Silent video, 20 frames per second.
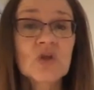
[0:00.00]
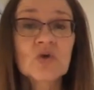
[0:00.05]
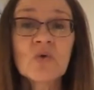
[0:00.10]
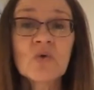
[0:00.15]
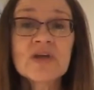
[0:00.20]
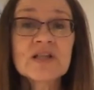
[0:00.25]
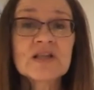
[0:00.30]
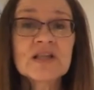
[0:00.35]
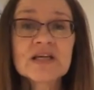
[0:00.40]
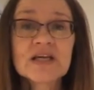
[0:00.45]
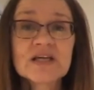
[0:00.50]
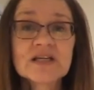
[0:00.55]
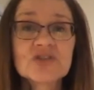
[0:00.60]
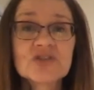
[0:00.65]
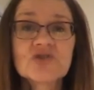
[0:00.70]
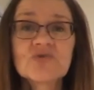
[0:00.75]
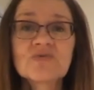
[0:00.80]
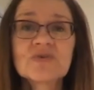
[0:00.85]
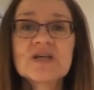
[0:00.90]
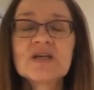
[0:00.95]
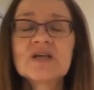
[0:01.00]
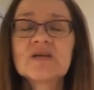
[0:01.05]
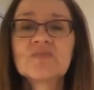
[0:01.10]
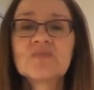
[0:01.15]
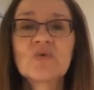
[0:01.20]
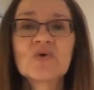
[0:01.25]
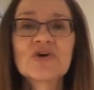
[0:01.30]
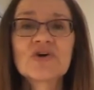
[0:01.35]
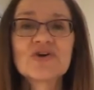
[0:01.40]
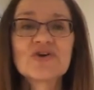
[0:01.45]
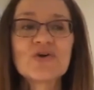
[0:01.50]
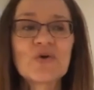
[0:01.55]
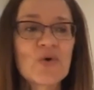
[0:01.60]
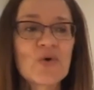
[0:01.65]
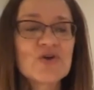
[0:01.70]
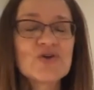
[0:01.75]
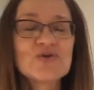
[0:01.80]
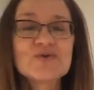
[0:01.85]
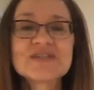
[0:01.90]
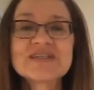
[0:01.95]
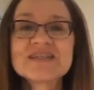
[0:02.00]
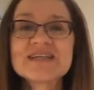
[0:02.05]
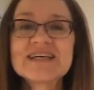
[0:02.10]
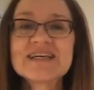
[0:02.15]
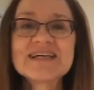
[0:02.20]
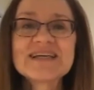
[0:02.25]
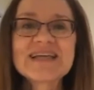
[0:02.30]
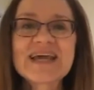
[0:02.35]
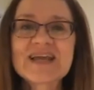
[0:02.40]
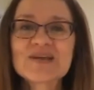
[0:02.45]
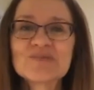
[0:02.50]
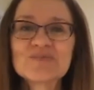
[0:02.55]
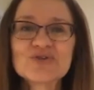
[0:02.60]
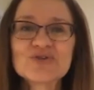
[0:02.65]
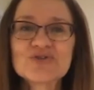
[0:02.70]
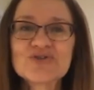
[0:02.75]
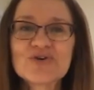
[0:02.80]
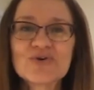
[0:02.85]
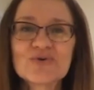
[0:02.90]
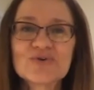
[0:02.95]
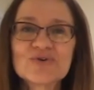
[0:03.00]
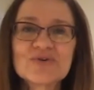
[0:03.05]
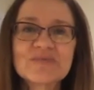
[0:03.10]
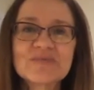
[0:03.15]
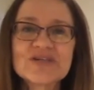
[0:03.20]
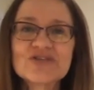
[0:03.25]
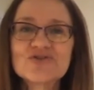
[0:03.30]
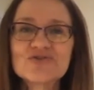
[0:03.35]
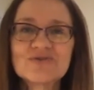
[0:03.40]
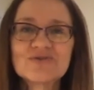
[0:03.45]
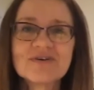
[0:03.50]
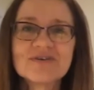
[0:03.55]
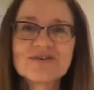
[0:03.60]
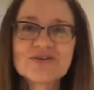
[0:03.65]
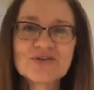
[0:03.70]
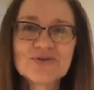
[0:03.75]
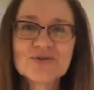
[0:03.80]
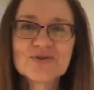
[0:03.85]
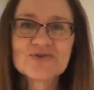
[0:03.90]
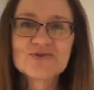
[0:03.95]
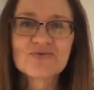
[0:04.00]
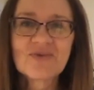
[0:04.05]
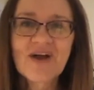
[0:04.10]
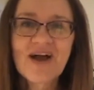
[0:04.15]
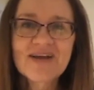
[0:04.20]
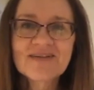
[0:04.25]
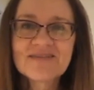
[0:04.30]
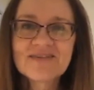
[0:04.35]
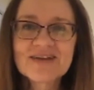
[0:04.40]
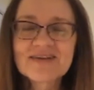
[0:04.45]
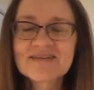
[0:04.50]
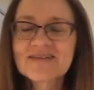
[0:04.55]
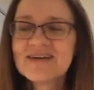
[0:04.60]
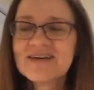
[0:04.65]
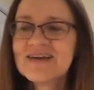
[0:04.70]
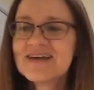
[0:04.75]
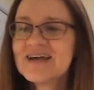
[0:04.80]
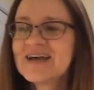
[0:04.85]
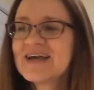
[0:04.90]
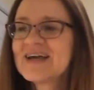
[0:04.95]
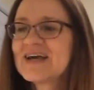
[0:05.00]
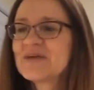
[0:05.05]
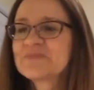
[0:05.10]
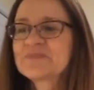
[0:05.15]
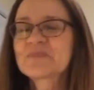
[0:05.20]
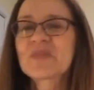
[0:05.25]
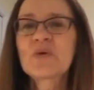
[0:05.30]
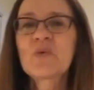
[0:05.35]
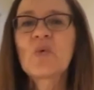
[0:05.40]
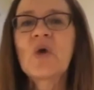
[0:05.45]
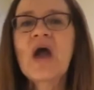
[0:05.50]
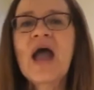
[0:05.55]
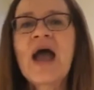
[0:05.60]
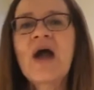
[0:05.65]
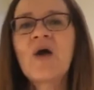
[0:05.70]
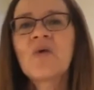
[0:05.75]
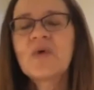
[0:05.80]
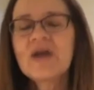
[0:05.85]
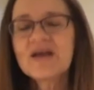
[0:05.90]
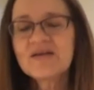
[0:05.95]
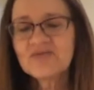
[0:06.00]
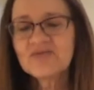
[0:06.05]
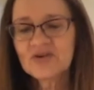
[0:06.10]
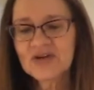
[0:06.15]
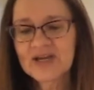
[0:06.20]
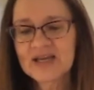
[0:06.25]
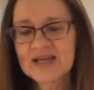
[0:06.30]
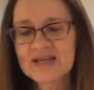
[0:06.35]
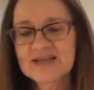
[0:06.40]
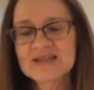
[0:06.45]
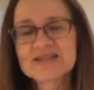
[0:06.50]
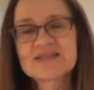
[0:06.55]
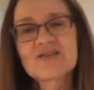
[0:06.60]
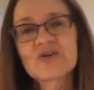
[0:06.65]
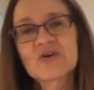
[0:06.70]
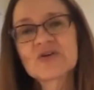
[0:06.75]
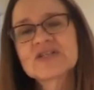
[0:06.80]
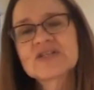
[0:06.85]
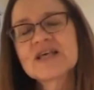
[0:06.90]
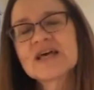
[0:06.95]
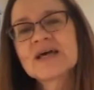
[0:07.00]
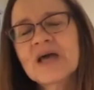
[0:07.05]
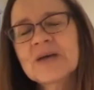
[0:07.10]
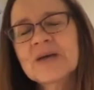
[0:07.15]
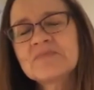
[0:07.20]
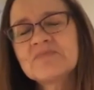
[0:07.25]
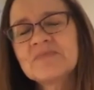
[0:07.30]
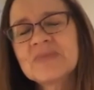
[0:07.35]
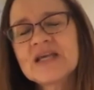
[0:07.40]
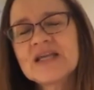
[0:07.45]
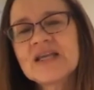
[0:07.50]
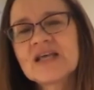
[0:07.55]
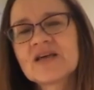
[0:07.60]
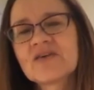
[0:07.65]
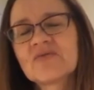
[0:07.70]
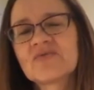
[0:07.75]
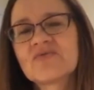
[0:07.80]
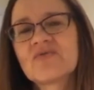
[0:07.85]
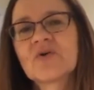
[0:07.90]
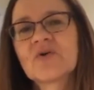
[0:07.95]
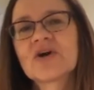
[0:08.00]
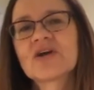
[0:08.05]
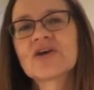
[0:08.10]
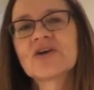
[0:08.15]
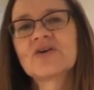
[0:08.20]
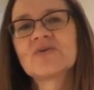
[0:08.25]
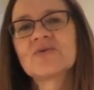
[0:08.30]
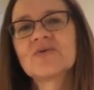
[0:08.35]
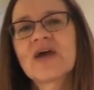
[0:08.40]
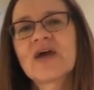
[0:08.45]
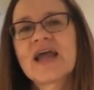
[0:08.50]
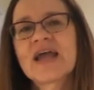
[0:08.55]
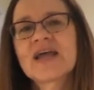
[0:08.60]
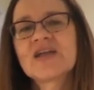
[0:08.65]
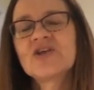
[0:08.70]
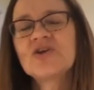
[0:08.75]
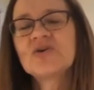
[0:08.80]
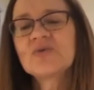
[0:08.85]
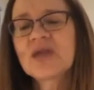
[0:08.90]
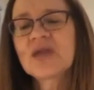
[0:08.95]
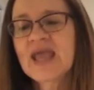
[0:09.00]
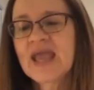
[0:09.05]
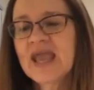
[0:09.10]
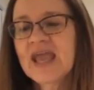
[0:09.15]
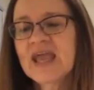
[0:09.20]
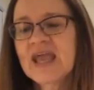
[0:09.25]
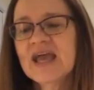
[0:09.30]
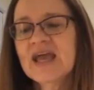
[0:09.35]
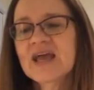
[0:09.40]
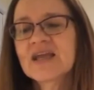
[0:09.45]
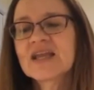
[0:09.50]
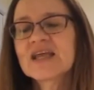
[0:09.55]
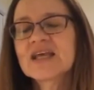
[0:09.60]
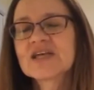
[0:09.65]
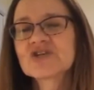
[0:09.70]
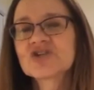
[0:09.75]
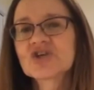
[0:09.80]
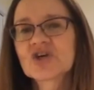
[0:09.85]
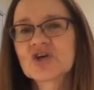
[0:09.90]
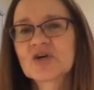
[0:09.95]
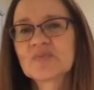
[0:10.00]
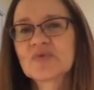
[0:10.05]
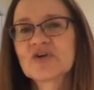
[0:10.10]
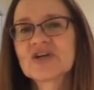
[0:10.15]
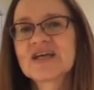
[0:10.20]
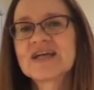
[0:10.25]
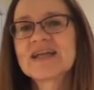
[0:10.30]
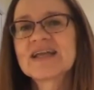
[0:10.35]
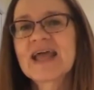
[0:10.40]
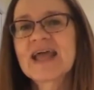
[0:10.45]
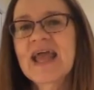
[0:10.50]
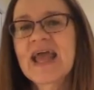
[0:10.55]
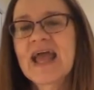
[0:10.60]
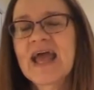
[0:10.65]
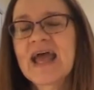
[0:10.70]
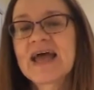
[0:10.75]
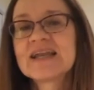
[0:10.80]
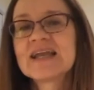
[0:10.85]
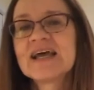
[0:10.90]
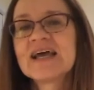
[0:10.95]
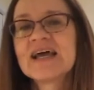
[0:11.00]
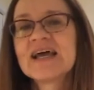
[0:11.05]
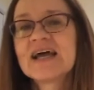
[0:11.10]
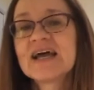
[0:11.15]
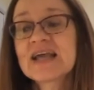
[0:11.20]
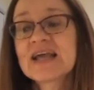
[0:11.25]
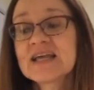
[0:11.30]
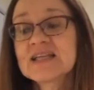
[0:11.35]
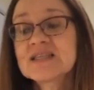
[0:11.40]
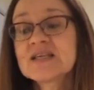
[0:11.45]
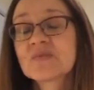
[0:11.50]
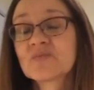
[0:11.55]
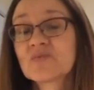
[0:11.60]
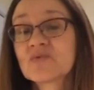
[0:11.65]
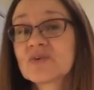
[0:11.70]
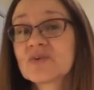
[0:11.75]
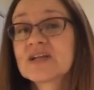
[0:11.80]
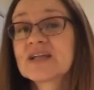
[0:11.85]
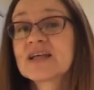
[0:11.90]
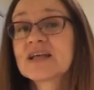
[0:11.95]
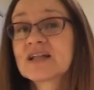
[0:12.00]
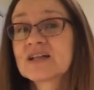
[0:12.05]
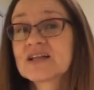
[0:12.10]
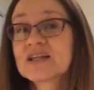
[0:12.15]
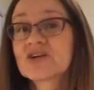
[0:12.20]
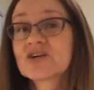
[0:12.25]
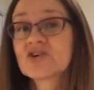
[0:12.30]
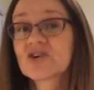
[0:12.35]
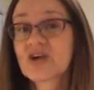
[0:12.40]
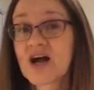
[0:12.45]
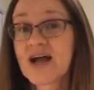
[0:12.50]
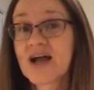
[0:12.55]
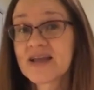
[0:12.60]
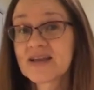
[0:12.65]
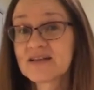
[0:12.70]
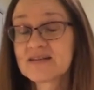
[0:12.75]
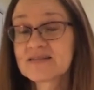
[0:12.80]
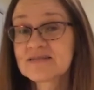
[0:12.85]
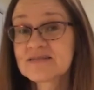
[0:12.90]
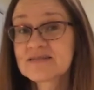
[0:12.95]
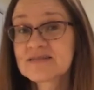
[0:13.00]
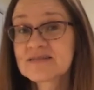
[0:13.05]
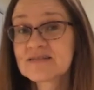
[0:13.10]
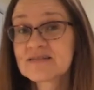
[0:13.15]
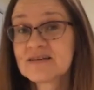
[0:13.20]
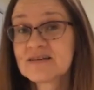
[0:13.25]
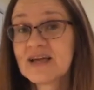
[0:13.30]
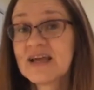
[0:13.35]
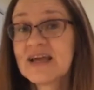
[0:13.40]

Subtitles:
quickly in a dream, or you see an animal totem as you're driving. However it is, there's a meaning for you, and you can interpret it and get some really clear guidance.